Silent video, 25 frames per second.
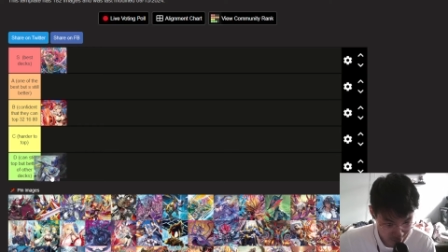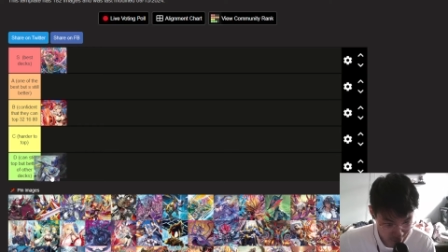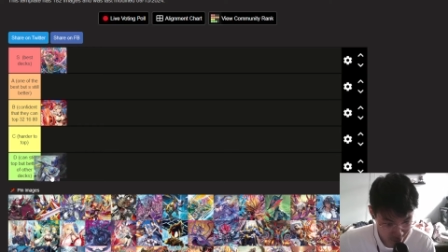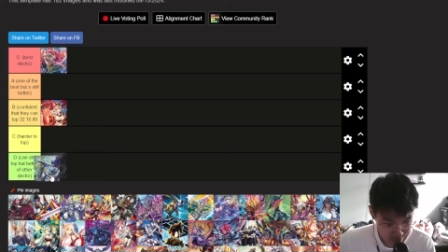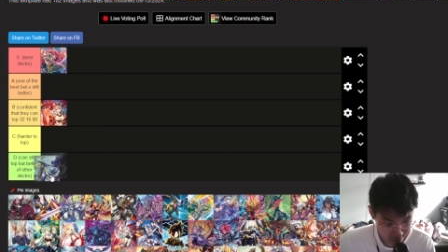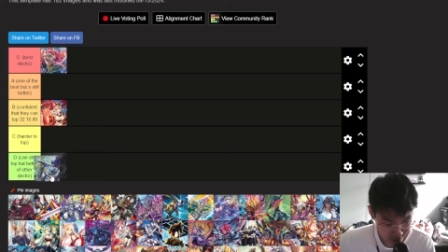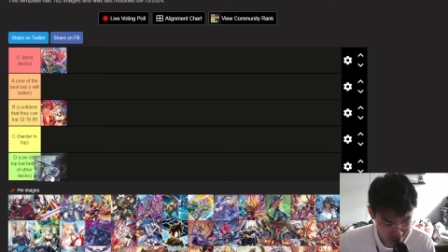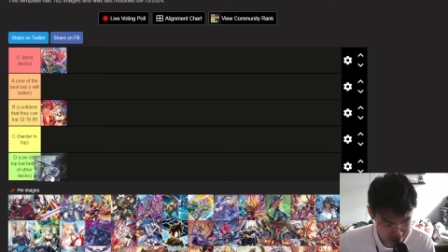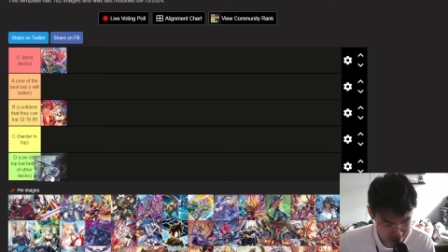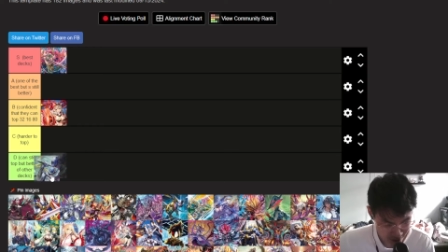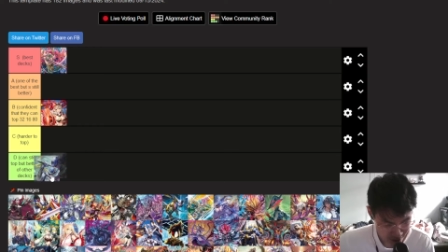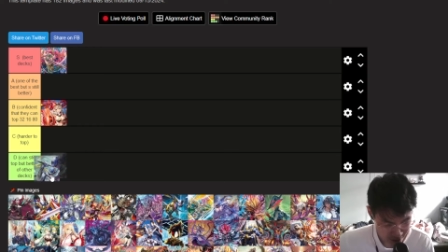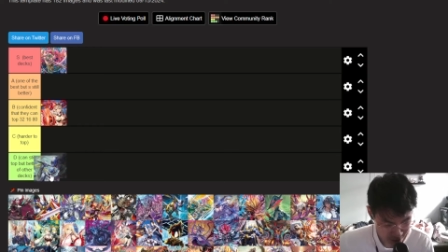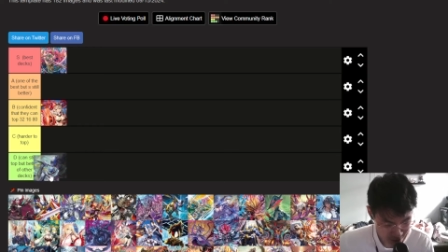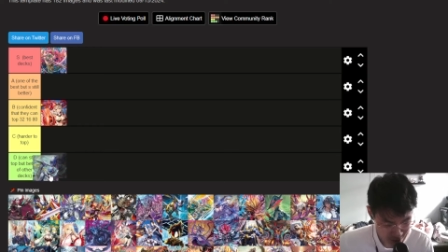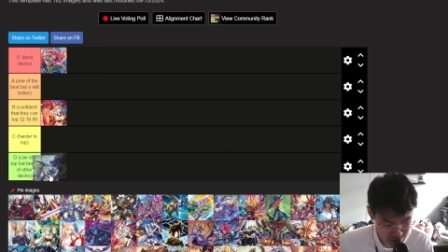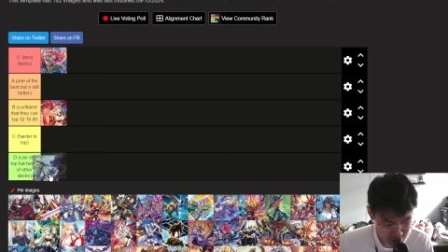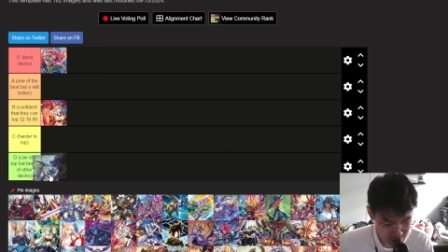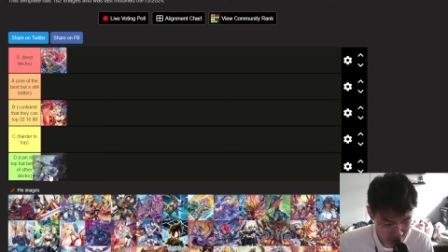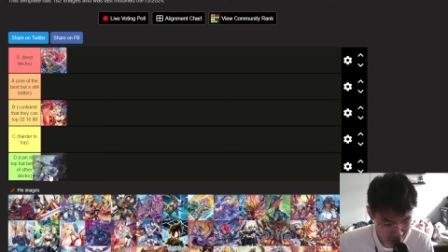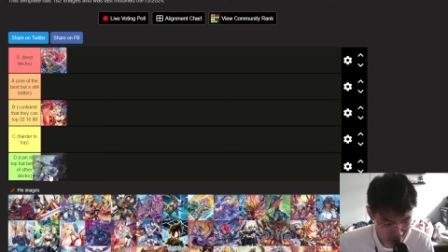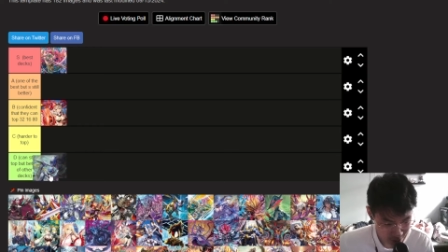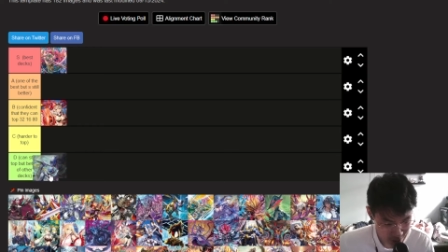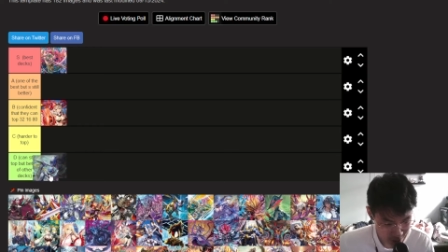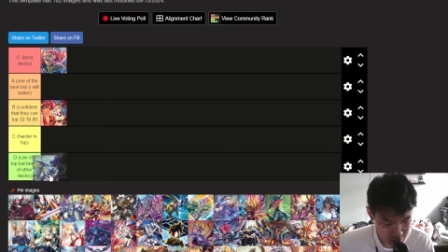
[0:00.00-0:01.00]
it's still
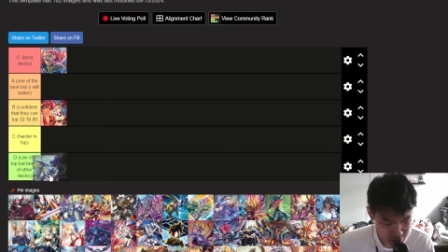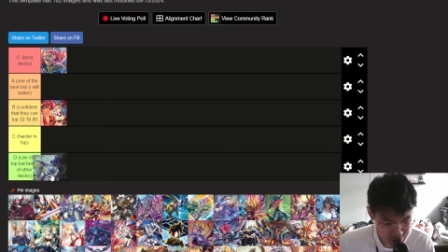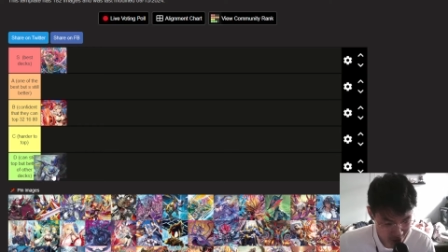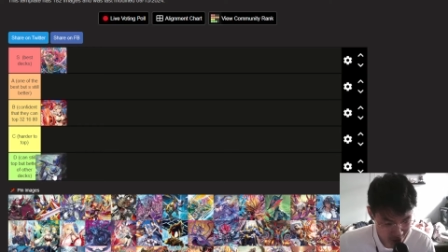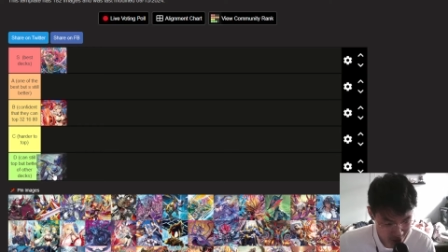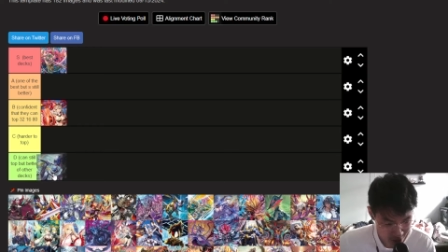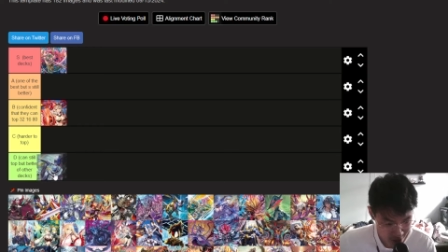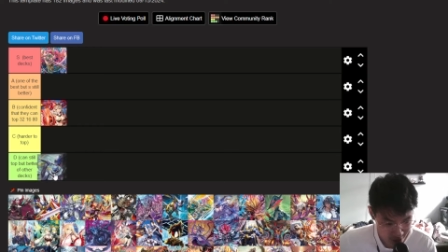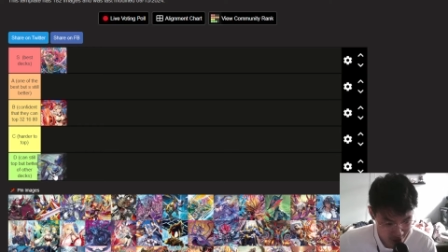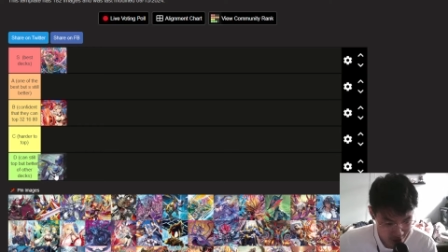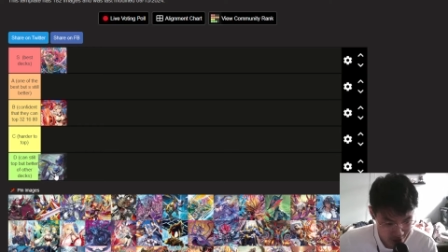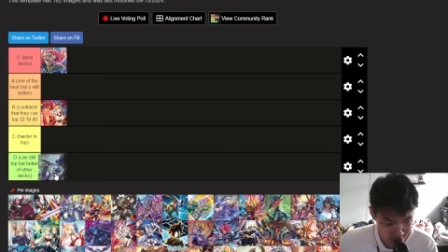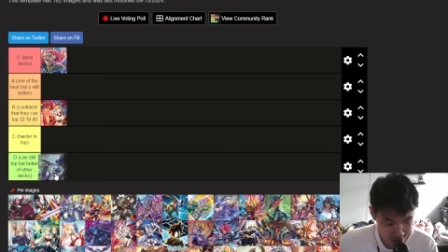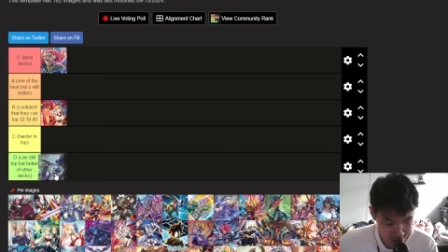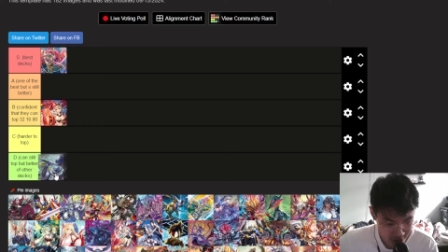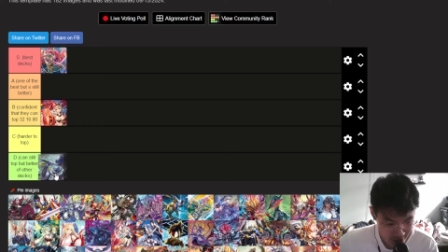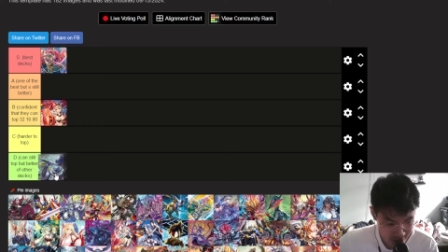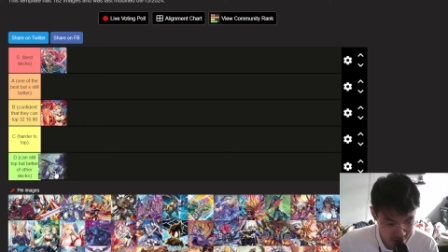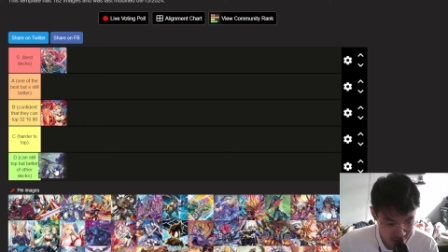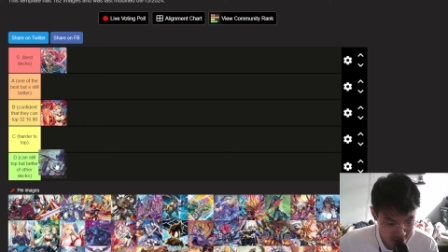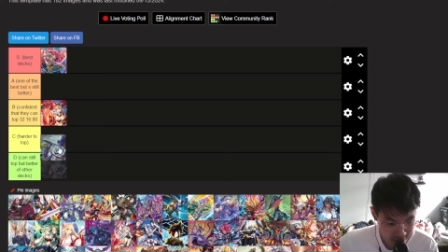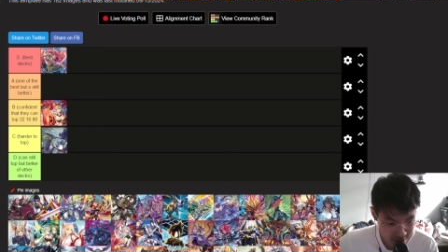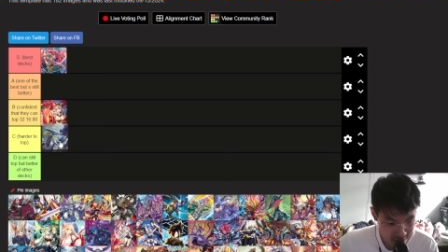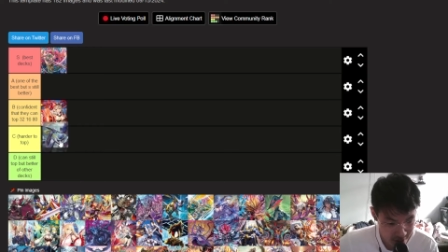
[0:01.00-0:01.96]
something to consider.